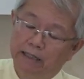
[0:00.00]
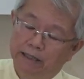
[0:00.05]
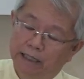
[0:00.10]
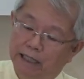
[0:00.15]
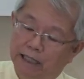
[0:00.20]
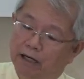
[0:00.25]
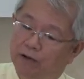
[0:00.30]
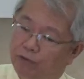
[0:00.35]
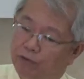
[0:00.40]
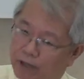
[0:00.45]

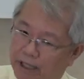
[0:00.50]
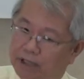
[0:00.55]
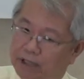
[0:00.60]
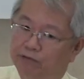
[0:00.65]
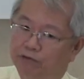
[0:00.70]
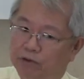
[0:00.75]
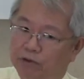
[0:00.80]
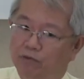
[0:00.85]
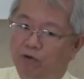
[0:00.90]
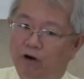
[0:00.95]
there are
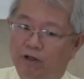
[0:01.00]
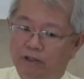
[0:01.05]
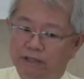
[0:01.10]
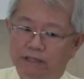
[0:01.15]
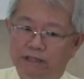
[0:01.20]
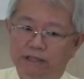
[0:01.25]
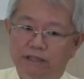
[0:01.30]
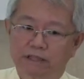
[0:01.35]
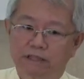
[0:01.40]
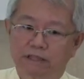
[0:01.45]
right
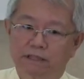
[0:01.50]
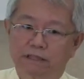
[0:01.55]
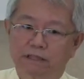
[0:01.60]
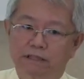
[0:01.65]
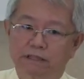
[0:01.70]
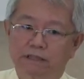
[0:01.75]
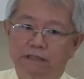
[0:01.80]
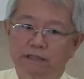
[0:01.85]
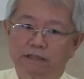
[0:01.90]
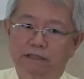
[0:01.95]
rewards
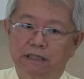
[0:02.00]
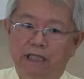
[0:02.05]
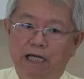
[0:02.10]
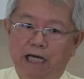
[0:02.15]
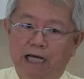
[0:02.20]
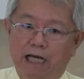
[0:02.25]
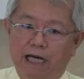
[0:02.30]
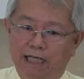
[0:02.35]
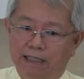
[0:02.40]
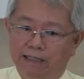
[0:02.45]

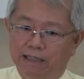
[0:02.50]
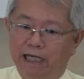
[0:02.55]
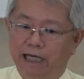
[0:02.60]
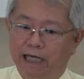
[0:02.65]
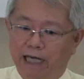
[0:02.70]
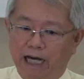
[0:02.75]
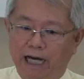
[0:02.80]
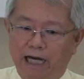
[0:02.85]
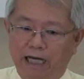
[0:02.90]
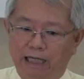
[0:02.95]
and
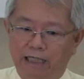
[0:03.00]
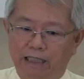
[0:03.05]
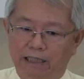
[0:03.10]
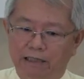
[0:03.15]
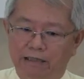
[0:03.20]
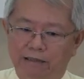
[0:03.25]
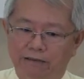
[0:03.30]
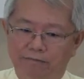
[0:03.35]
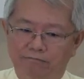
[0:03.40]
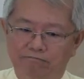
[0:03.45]
there
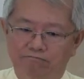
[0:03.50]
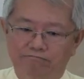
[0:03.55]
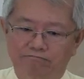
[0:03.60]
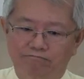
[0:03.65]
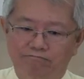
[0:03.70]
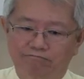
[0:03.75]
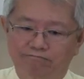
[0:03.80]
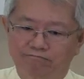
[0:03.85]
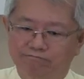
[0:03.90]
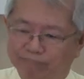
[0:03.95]
are
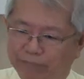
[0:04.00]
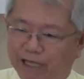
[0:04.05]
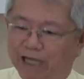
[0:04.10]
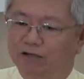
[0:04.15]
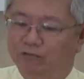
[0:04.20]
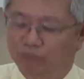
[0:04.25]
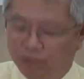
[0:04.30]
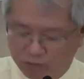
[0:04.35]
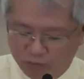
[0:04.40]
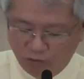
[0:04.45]

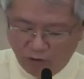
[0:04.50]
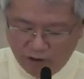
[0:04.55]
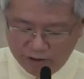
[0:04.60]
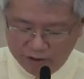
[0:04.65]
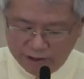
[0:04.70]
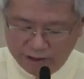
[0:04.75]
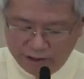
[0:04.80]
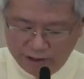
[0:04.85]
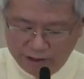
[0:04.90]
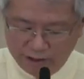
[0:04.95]
bad
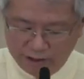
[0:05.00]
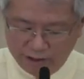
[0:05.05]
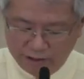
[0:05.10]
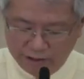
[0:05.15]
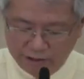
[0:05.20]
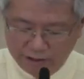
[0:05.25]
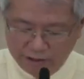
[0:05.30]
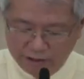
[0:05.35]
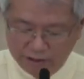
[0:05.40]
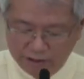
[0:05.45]
rewards.
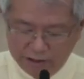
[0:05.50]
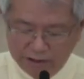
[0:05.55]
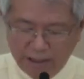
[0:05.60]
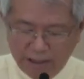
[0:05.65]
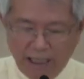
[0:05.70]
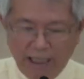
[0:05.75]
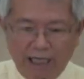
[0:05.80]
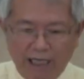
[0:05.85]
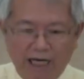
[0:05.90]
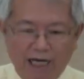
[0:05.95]

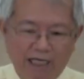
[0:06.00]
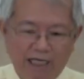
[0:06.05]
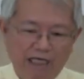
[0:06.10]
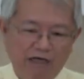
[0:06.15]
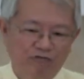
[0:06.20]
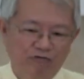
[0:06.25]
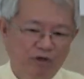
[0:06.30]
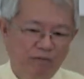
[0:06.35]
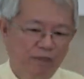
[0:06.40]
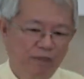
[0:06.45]
Like
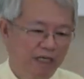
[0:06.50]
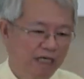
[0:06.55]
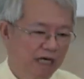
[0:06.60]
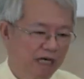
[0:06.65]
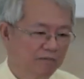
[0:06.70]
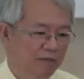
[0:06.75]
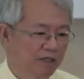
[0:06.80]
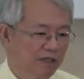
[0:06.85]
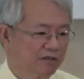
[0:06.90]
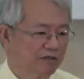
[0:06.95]
if we
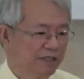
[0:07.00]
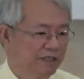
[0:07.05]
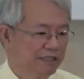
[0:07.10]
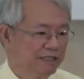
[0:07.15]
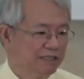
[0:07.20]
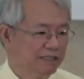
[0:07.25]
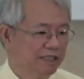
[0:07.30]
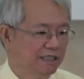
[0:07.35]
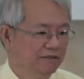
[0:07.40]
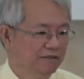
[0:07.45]
become a
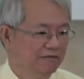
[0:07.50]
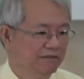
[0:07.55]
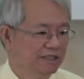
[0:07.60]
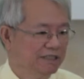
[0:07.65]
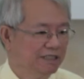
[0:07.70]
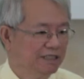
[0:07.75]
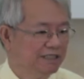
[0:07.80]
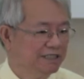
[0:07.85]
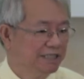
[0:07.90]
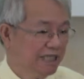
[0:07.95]
Christian
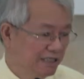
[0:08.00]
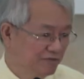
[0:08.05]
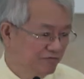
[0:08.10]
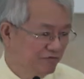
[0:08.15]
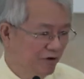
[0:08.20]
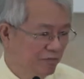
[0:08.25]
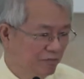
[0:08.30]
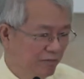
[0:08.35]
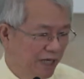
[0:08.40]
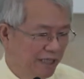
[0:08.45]
just
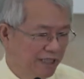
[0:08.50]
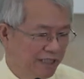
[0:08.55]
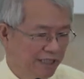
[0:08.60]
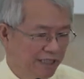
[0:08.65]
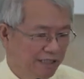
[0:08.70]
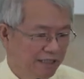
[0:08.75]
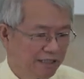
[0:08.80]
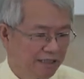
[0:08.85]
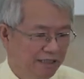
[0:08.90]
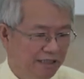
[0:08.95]
for money,
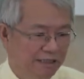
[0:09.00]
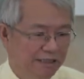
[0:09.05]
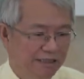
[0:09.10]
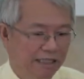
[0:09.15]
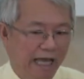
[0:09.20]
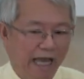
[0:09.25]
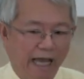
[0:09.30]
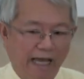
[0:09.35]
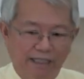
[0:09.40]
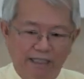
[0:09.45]

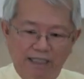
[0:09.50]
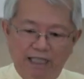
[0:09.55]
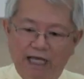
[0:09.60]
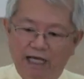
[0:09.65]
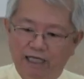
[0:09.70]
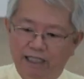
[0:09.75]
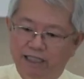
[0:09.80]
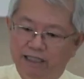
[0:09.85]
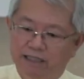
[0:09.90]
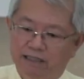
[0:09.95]

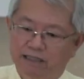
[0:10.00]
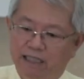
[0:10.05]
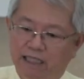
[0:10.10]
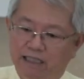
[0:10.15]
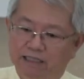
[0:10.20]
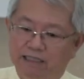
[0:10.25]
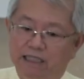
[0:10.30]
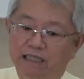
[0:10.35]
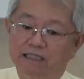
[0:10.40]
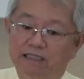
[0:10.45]
Ananias
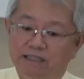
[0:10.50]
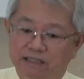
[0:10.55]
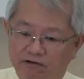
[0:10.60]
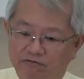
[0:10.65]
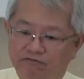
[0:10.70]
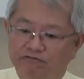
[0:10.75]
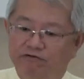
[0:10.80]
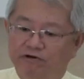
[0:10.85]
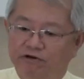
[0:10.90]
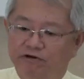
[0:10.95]
and
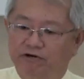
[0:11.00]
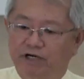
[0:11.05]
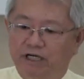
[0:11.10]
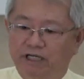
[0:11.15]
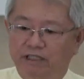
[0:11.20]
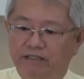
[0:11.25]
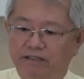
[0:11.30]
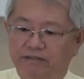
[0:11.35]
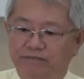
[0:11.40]
Sapphira.